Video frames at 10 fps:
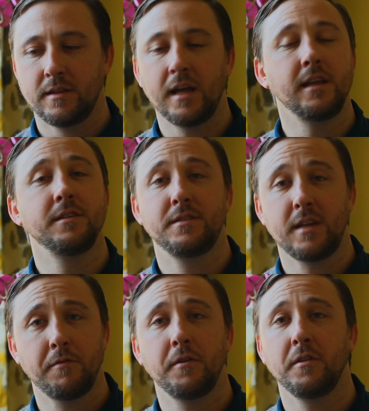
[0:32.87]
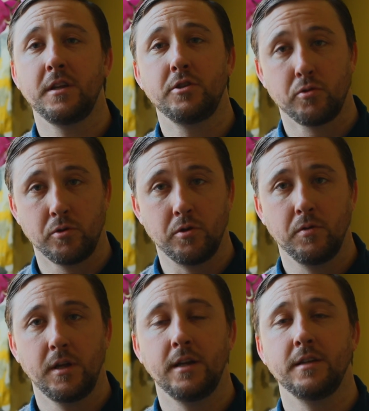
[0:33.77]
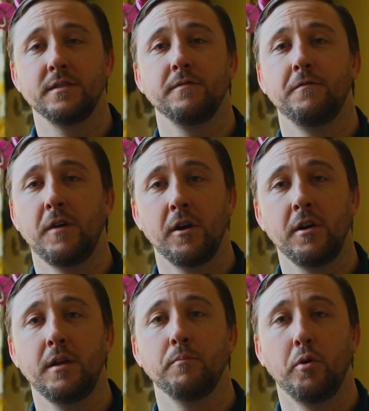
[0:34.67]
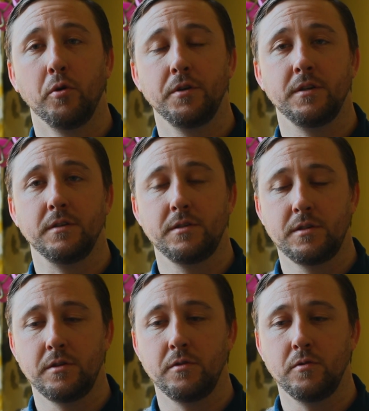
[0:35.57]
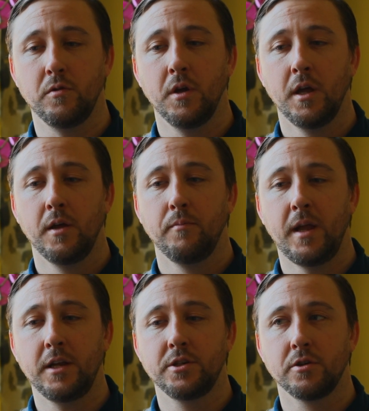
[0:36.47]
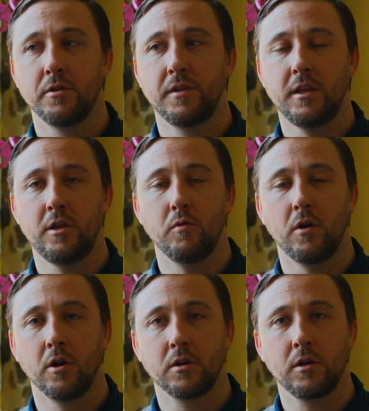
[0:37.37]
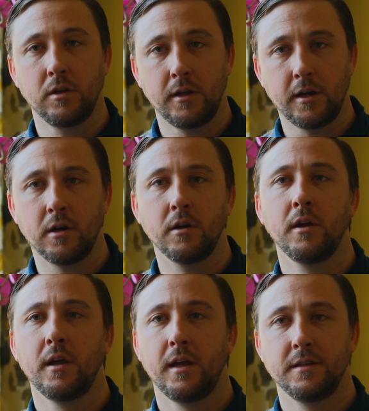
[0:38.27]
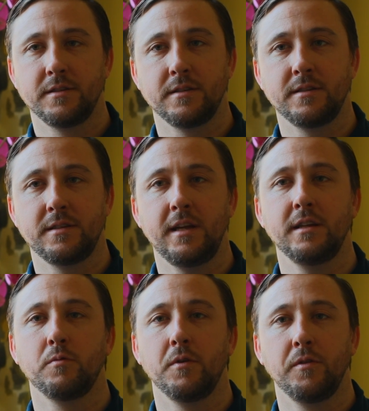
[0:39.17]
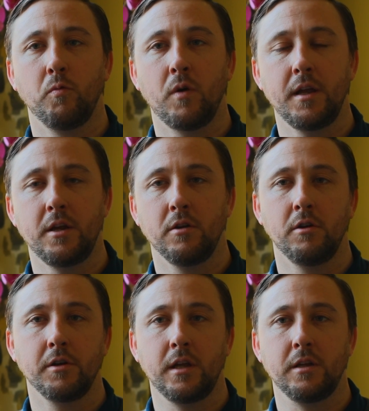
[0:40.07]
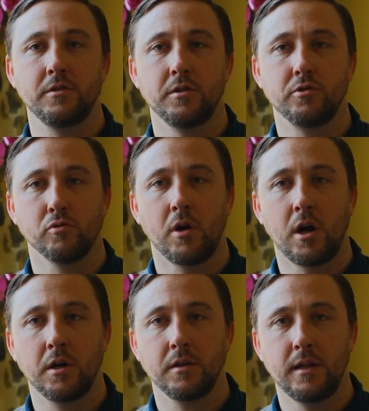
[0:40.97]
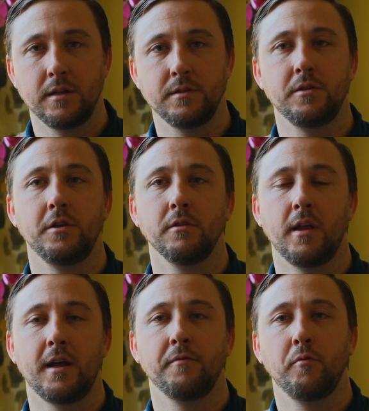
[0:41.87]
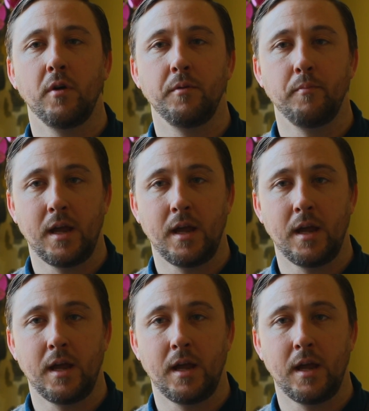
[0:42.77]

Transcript: That is definitely true. It is very important to make sure that you are clear and succinct with what you're looking to draw into your life when